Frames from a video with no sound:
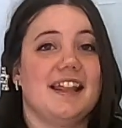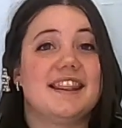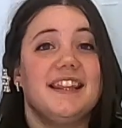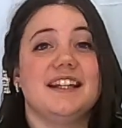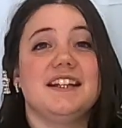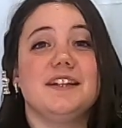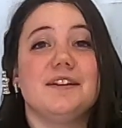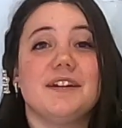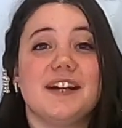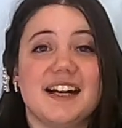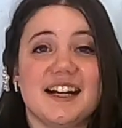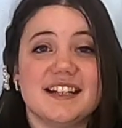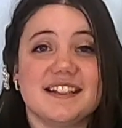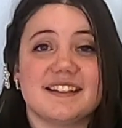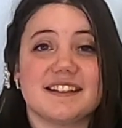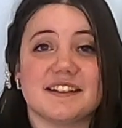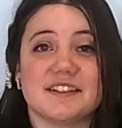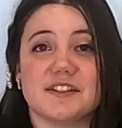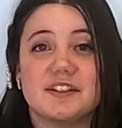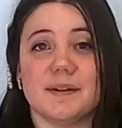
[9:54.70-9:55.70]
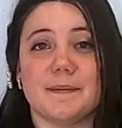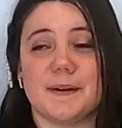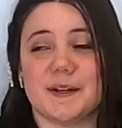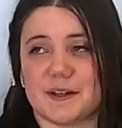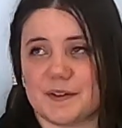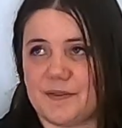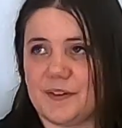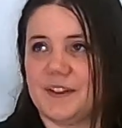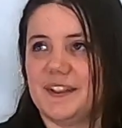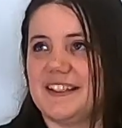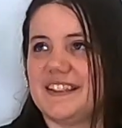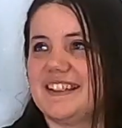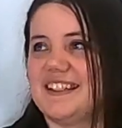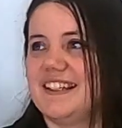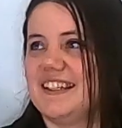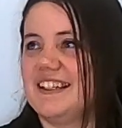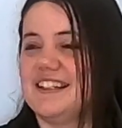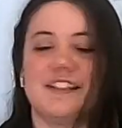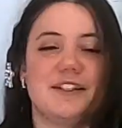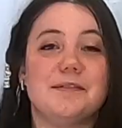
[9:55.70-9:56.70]
Thank you guys so much for
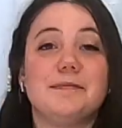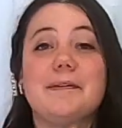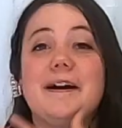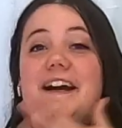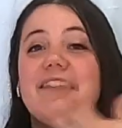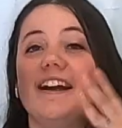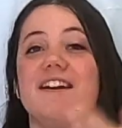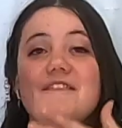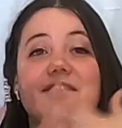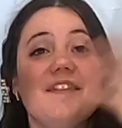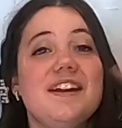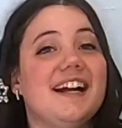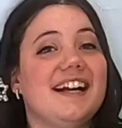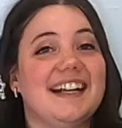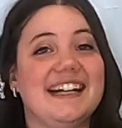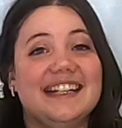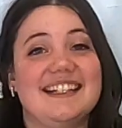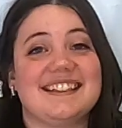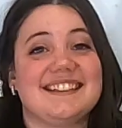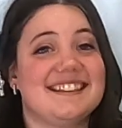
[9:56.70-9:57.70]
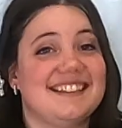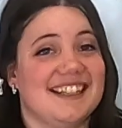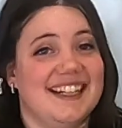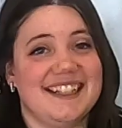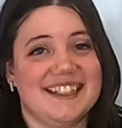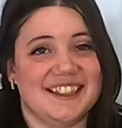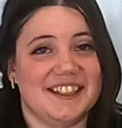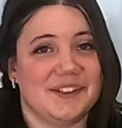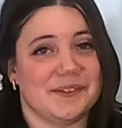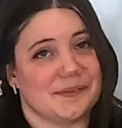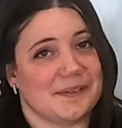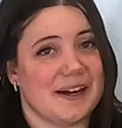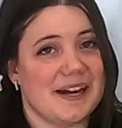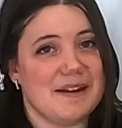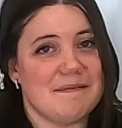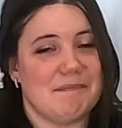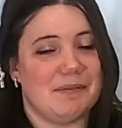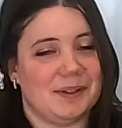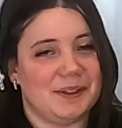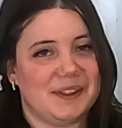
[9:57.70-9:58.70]
listening to my very excited
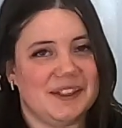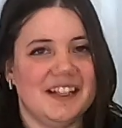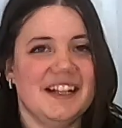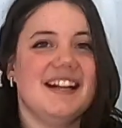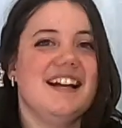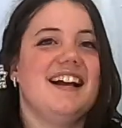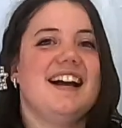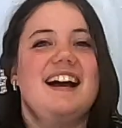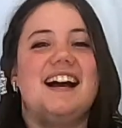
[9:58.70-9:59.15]
ramble.